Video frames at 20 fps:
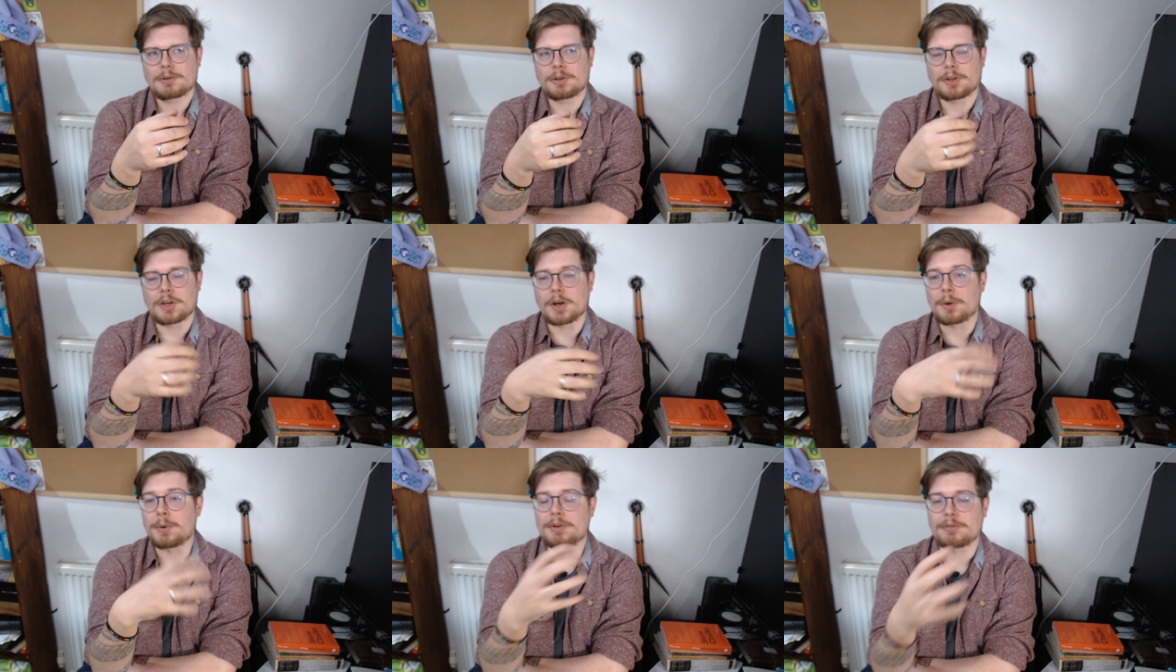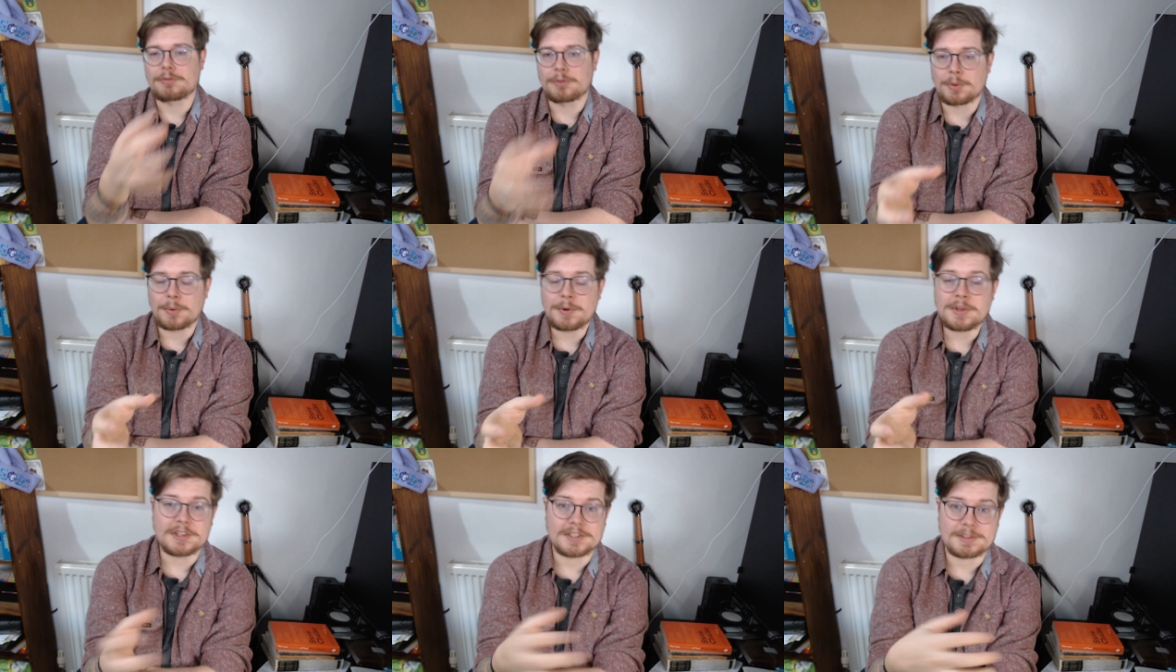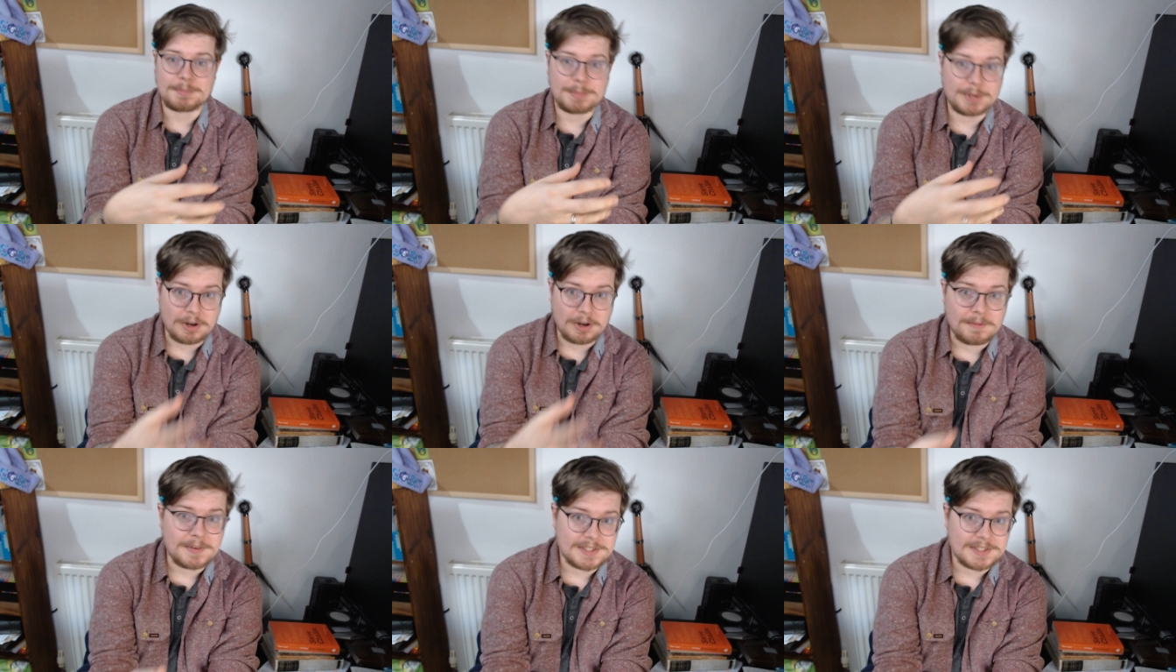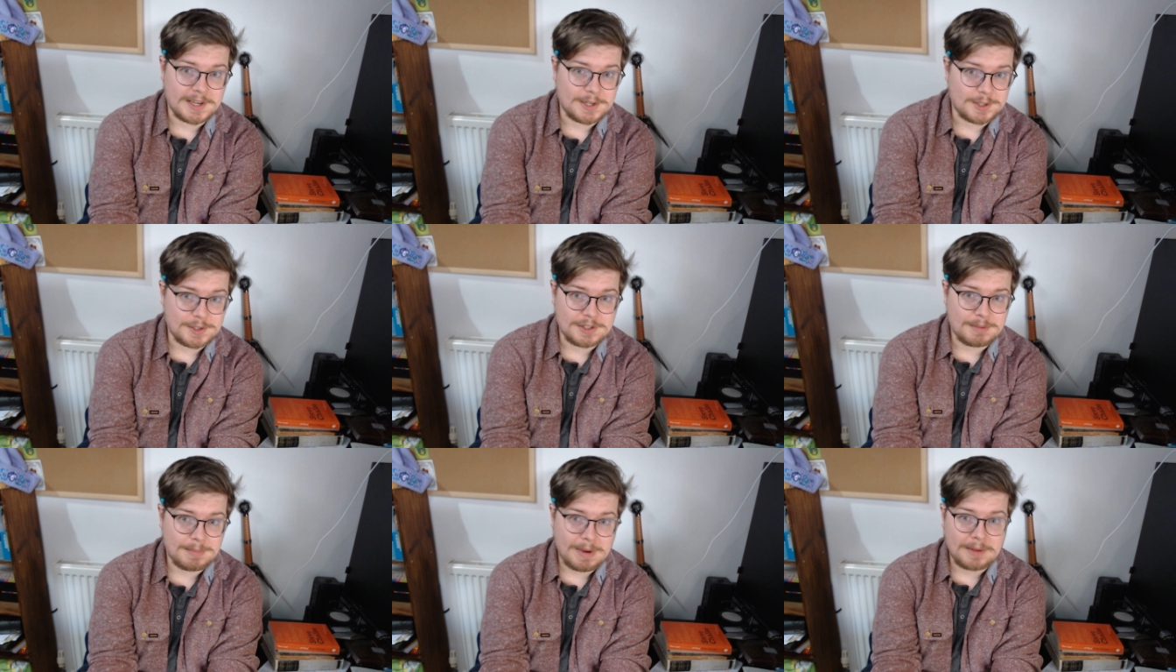going forward, there's going to be
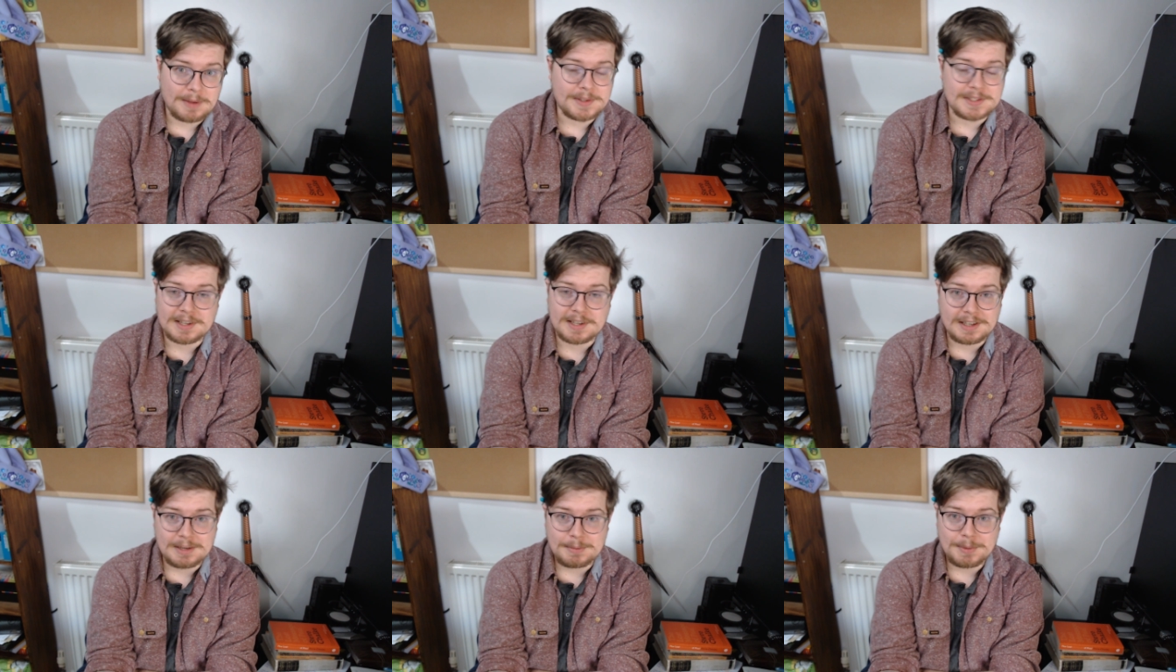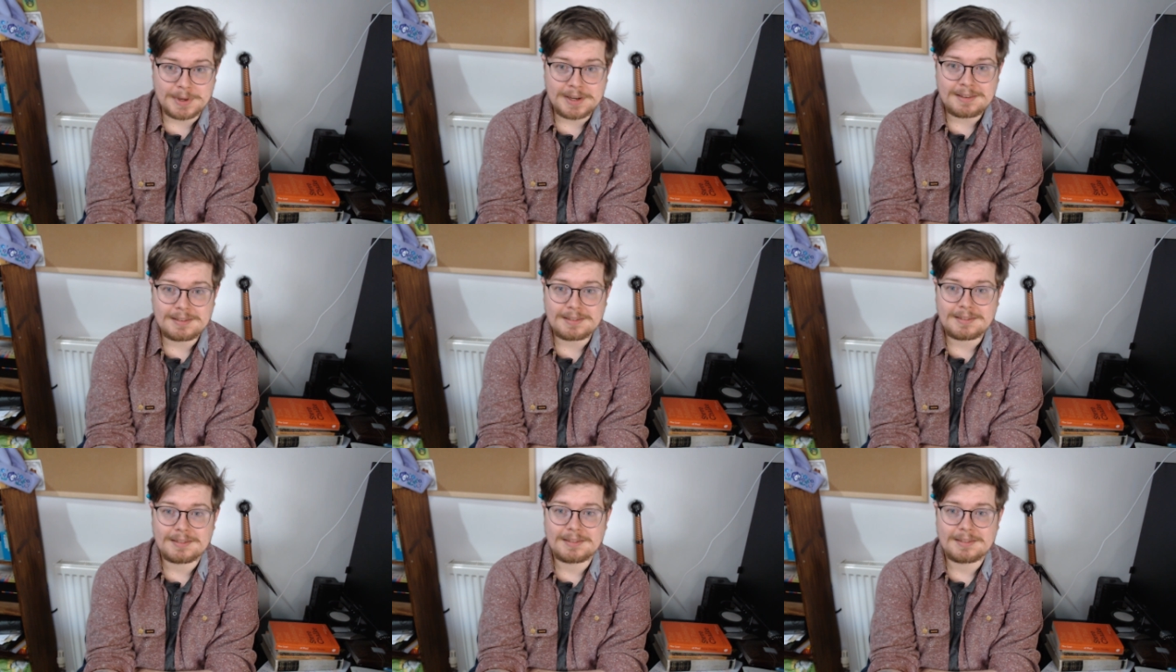conversations about this anyway,